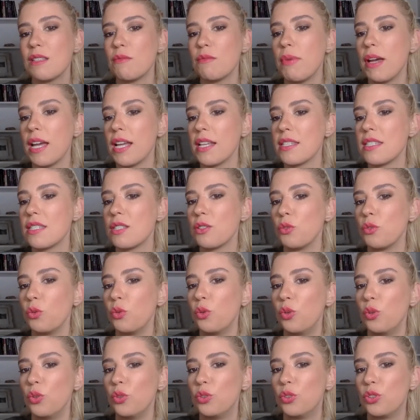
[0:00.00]
the best
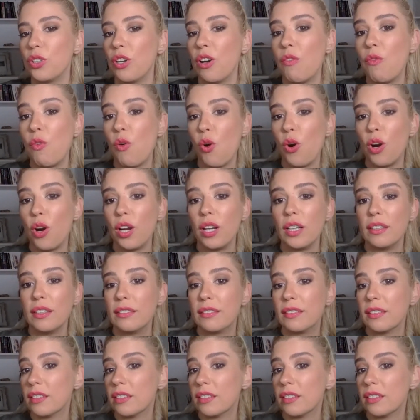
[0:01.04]
to avoid